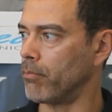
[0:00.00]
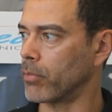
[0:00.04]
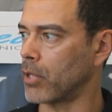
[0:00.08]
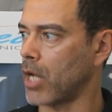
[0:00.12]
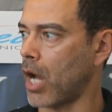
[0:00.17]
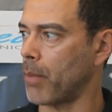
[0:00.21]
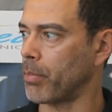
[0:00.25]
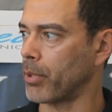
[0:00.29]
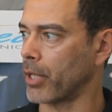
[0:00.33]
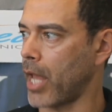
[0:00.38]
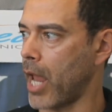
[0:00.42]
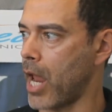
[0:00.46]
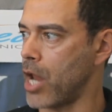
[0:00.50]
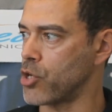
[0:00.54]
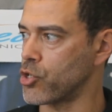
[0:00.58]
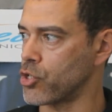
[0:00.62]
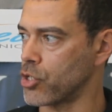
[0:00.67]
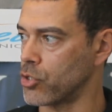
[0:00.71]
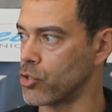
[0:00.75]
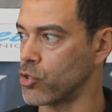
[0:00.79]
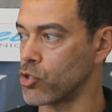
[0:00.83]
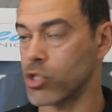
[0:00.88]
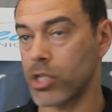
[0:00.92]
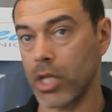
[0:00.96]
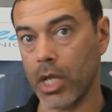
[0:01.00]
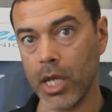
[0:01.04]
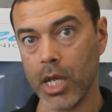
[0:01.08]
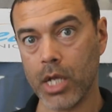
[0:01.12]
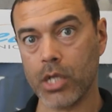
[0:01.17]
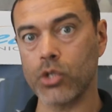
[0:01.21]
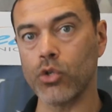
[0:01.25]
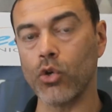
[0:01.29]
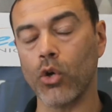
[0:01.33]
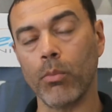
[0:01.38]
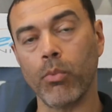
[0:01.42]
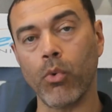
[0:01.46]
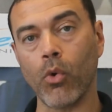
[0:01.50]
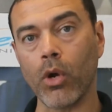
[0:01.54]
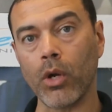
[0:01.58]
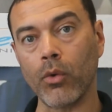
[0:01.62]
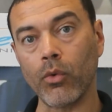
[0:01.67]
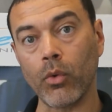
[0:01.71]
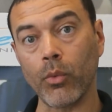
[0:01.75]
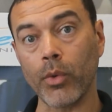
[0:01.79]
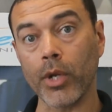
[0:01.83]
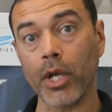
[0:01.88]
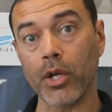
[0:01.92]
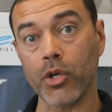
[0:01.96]
complications to get to a point
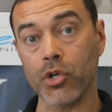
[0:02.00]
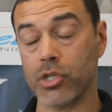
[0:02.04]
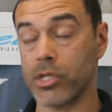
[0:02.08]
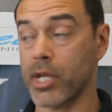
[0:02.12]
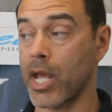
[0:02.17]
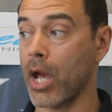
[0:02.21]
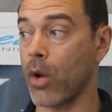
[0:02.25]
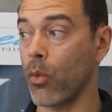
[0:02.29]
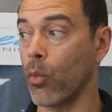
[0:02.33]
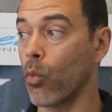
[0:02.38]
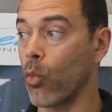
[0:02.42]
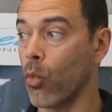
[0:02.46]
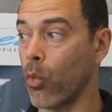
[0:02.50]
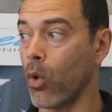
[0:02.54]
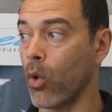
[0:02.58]
where we understand